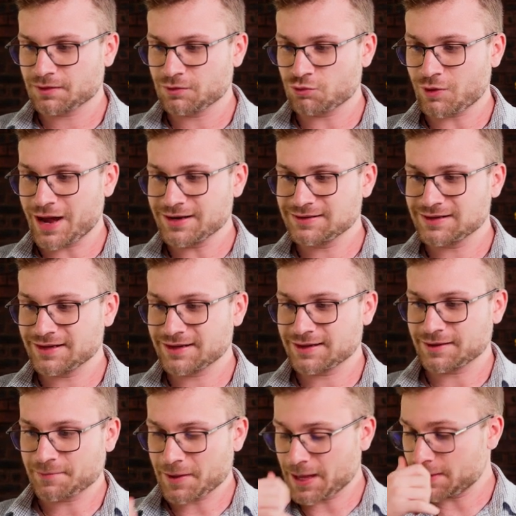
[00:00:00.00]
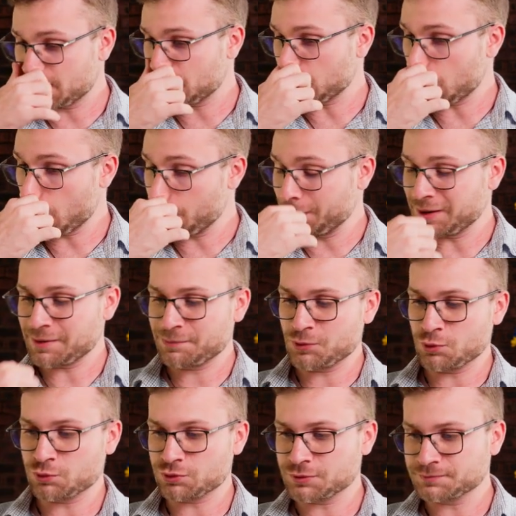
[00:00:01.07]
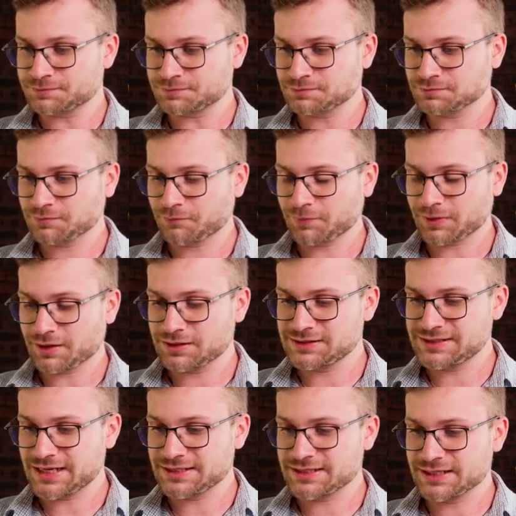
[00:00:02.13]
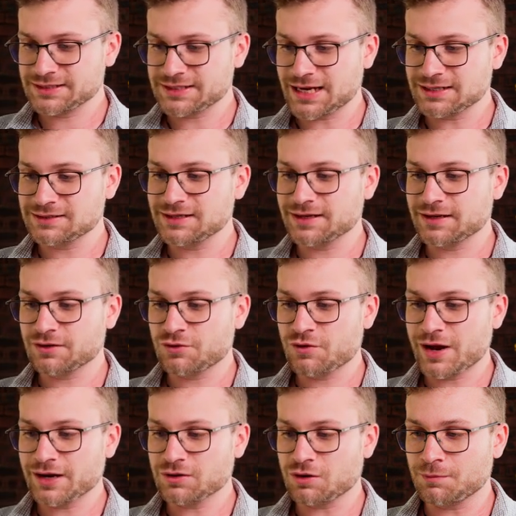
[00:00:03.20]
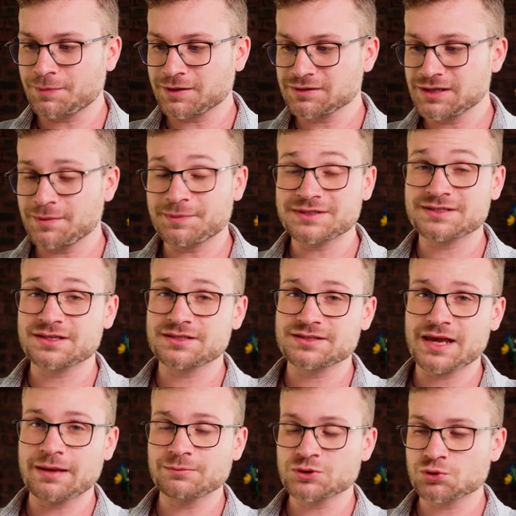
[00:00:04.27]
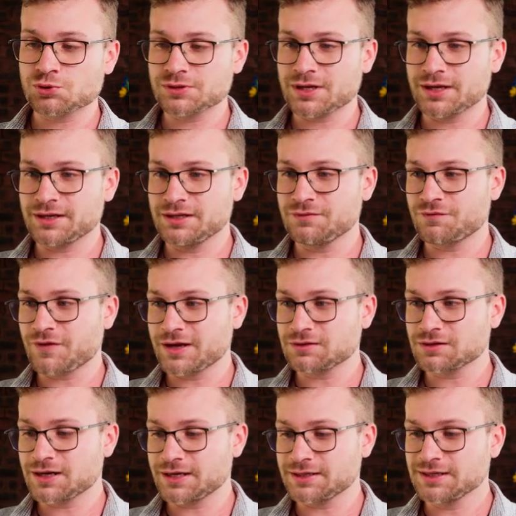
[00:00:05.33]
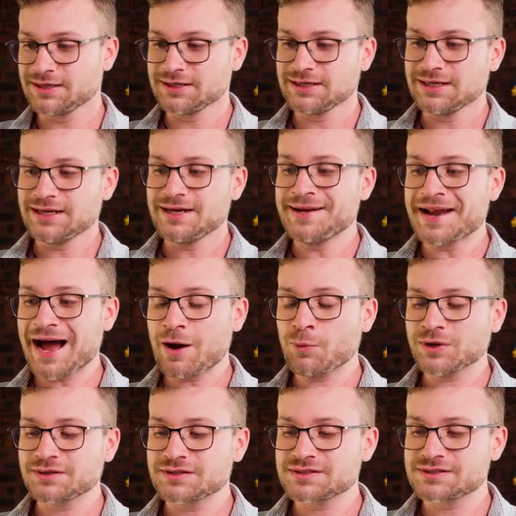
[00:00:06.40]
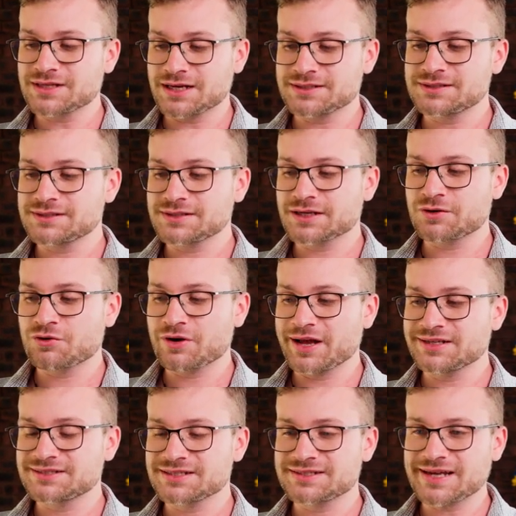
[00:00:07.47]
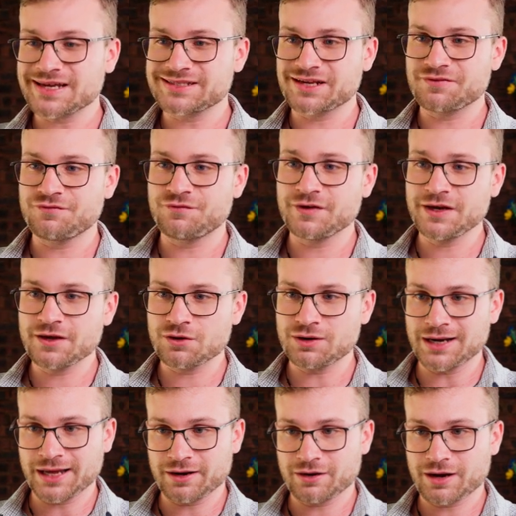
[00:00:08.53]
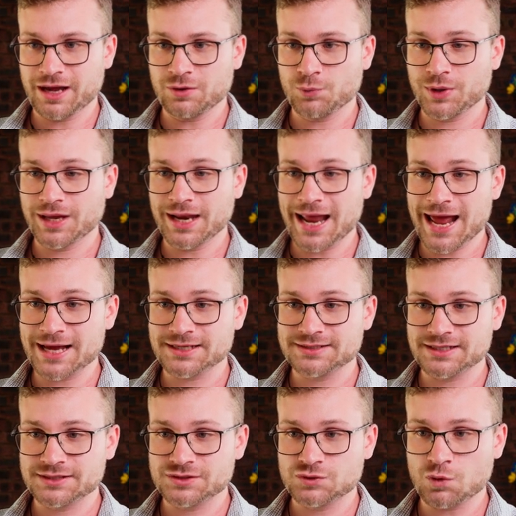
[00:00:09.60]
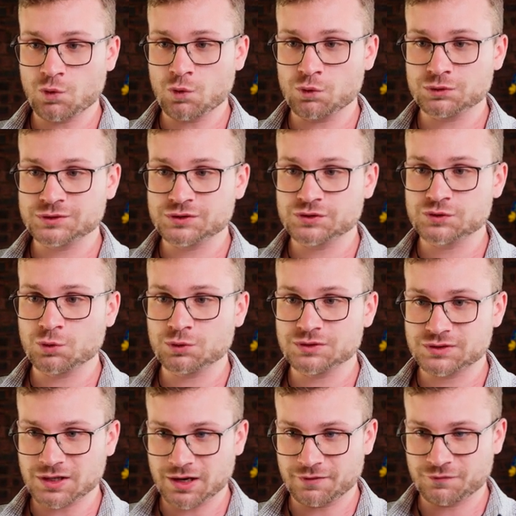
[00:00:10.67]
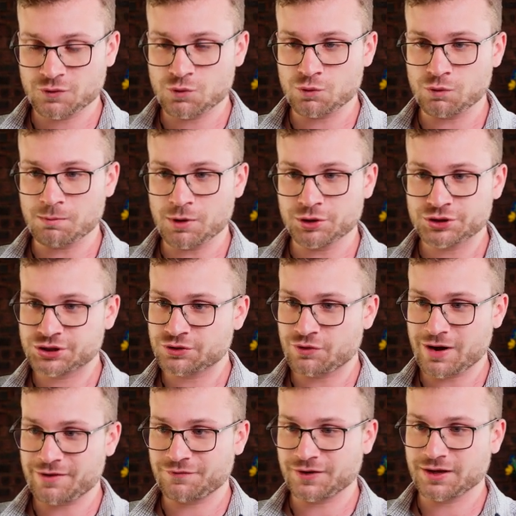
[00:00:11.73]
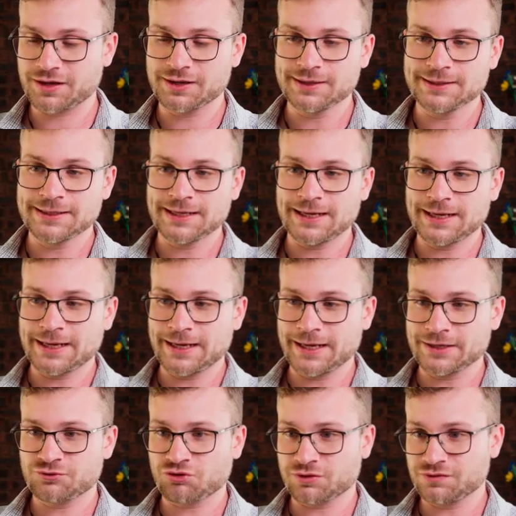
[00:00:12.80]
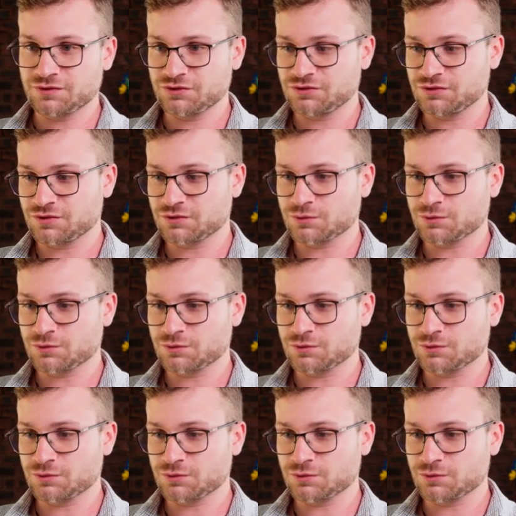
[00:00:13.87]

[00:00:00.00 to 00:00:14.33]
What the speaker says: right click, and it'll open up your settings and click create compound clip. It's the same shortcut in Final Cut. Now what this does is it creates this as a video layer, and we get access to all sorts of cool motion graphic transitions